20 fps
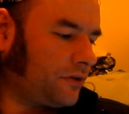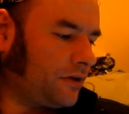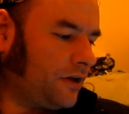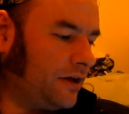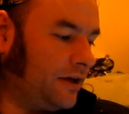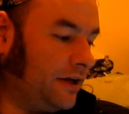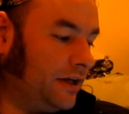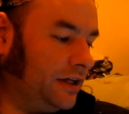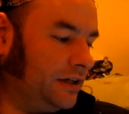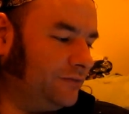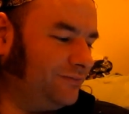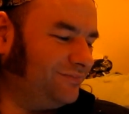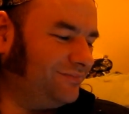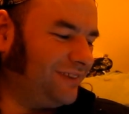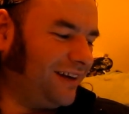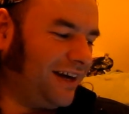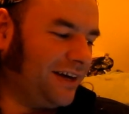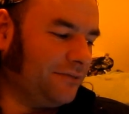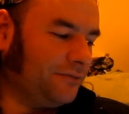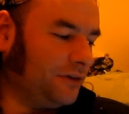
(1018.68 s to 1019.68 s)

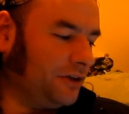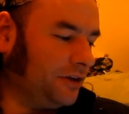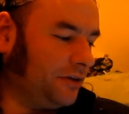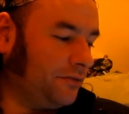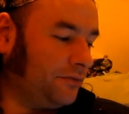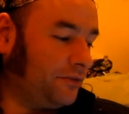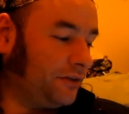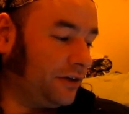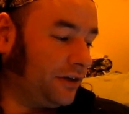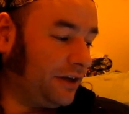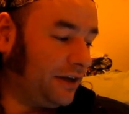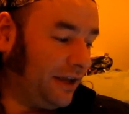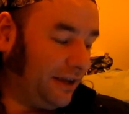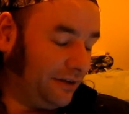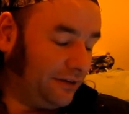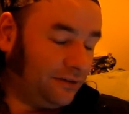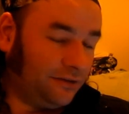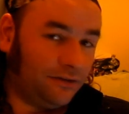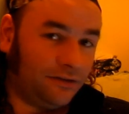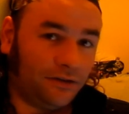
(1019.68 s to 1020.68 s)
I really don't think it
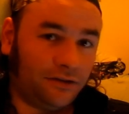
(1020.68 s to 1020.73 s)
is.